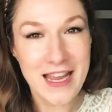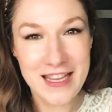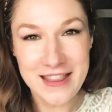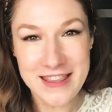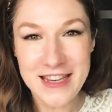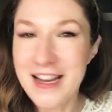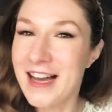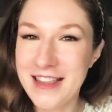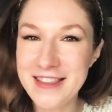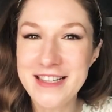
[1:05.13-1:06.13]
second thing
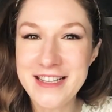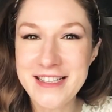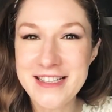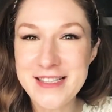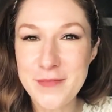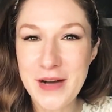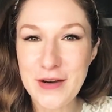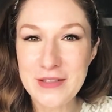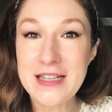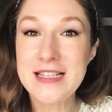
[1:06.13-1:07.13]
I think it is
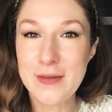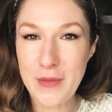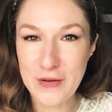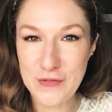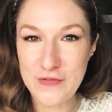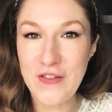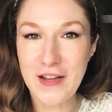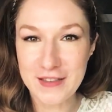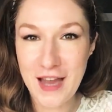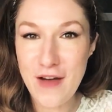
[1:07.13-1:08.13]
about. It is about
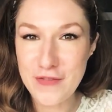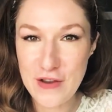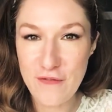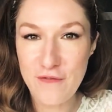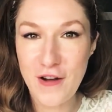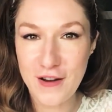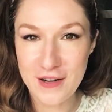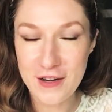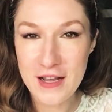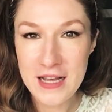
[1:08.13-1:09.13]
fun, having
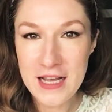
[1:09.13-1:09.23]
fun.